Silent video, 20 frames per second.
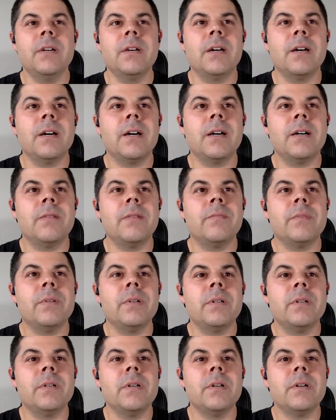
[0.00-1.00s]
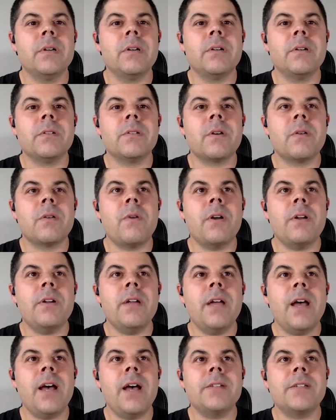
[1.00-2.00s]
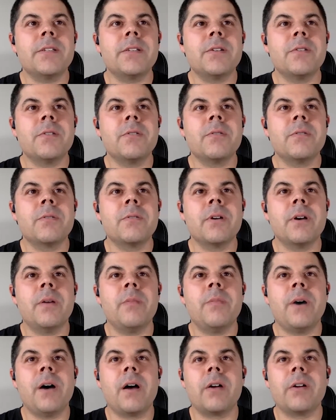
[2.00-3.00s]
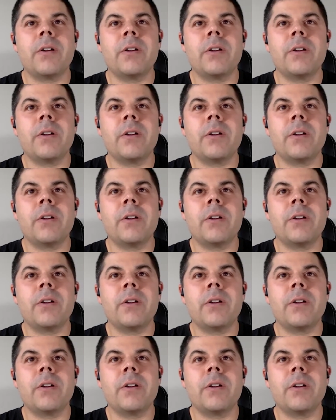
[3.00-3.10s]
Um, so I wanted to ask you about